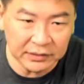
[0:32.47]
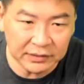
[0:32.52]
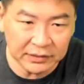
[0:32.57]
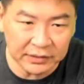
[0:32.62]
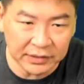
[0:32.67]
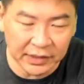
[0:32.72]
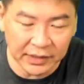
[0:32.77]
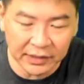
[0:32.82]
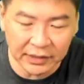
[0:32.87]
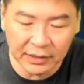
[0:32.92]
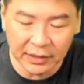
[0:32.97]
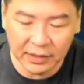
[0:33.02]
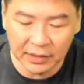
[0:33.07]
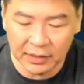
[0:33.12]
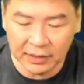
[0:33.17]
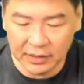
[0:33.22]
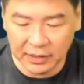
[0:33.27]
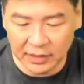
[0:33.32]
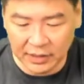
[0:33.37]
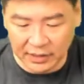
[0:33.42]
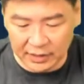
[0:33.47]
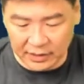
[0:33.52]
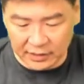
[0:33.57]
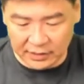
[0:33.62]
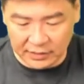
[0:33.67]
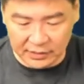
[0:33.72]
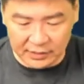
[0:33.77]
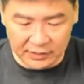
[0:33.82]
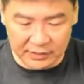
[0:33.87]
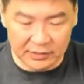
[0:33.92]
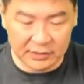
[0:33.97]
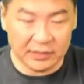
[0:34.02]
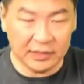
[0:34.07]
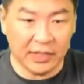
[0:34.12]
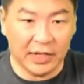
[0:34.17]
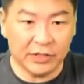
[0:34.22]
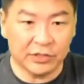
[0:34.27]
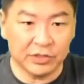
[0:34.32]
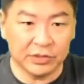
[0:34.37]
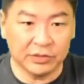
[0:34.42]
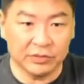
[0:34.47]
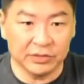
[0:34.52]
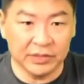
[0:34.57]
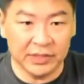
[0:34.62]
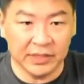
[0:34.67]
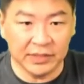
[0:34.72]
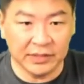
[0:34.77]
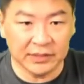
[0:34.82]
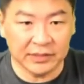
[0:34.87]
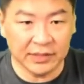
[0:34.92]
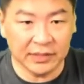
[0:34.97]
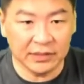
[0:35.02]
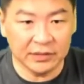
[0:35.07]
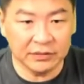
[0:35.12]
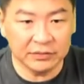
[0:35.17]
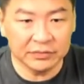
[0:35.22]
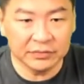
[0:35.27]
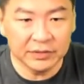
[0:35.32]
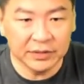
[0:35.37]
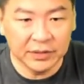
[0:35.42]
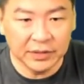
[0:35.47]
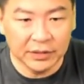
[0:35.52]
Okay, and this is the actual unit itself.